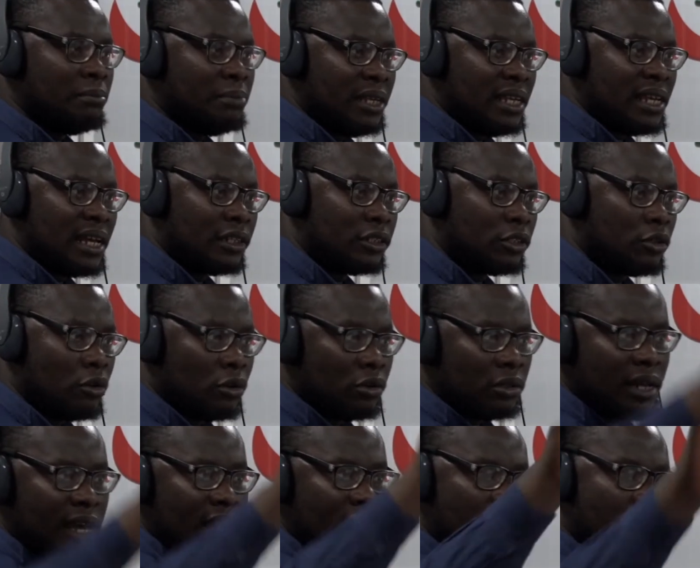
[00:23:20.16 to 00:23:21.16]
B has
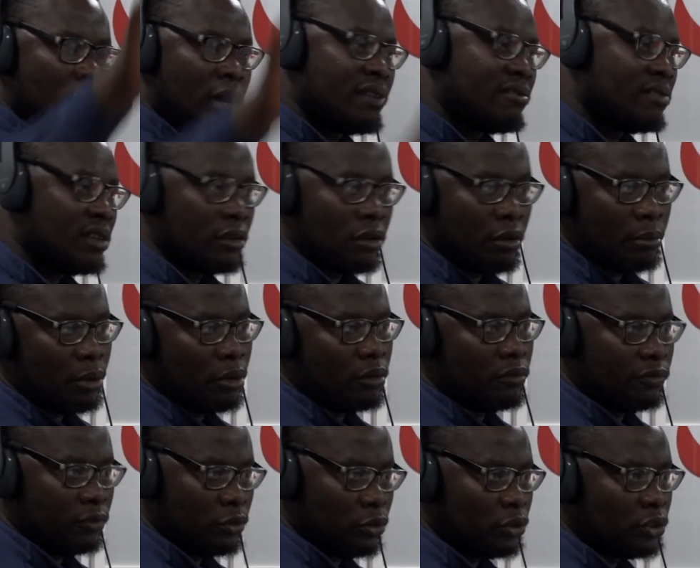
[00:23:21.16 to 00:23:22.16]
scored XYZ number of
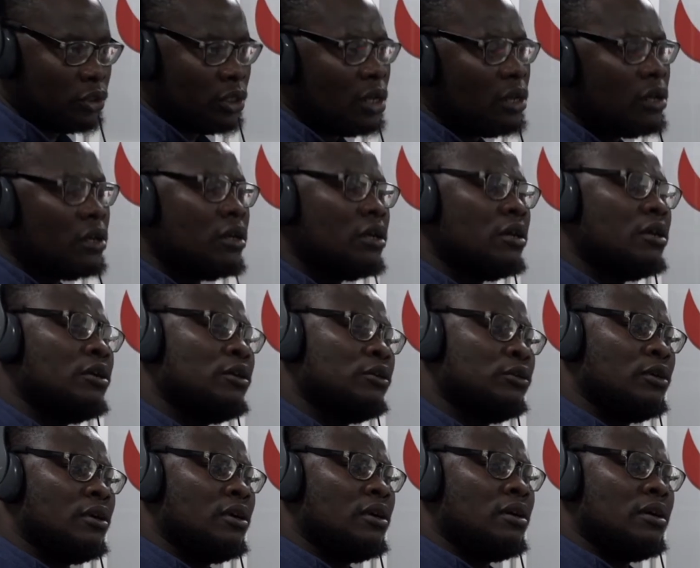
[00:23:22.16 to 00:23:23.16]
votes.
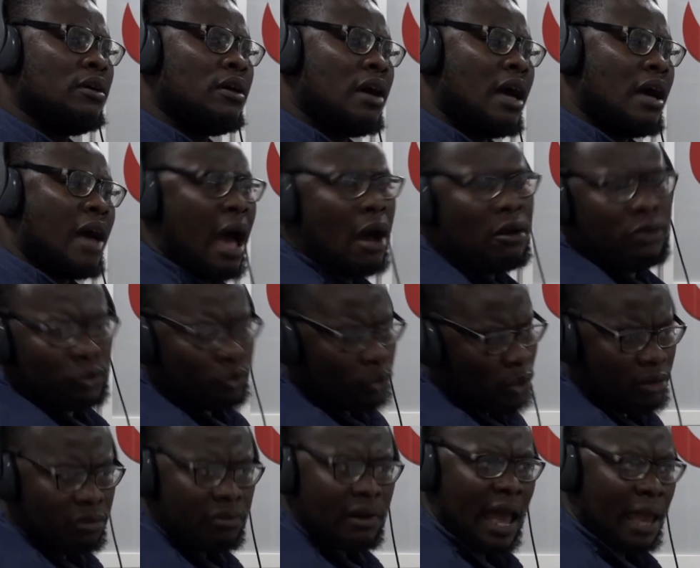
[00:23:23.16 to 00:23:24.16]
Aren't
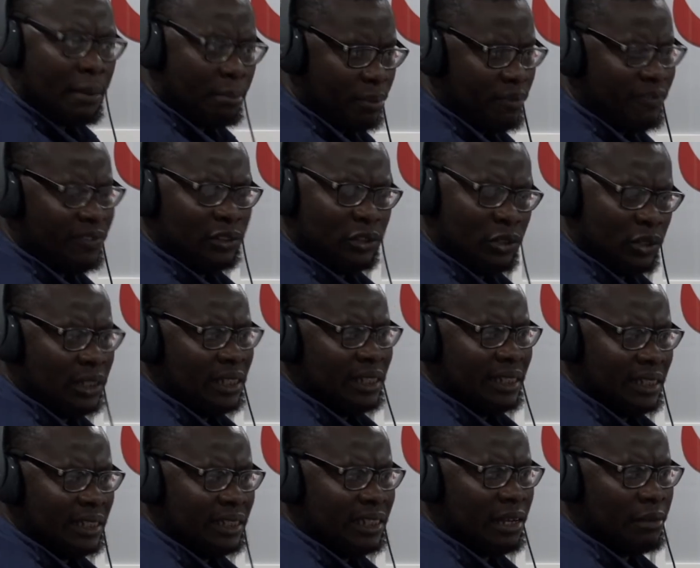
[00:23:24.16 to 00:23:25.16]
we ripe for such a
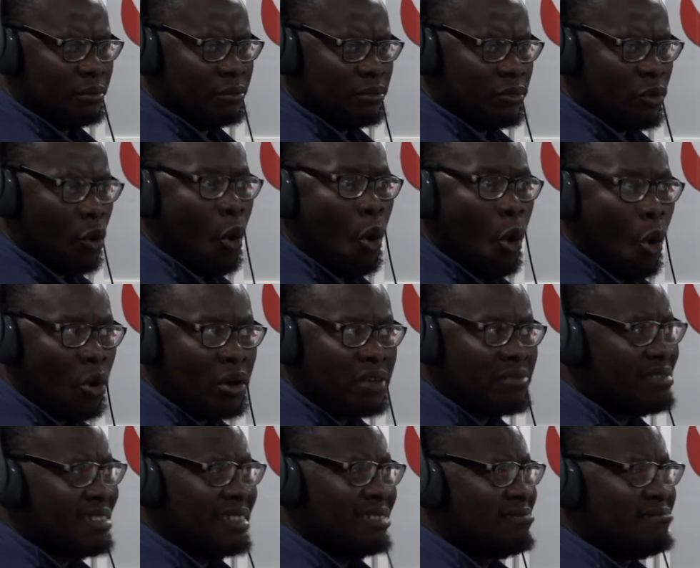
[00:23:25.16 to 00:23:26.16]
system? Or
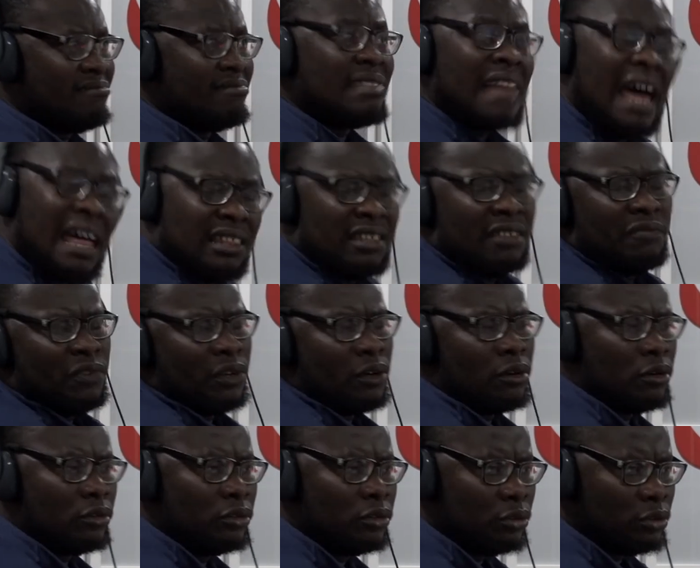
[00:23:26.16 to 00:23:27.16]
is it that
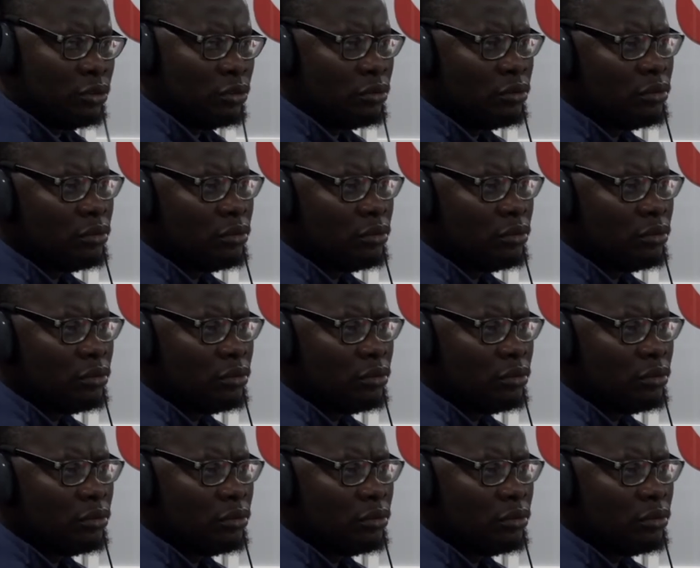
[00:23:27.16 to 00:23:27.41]
difficult to do?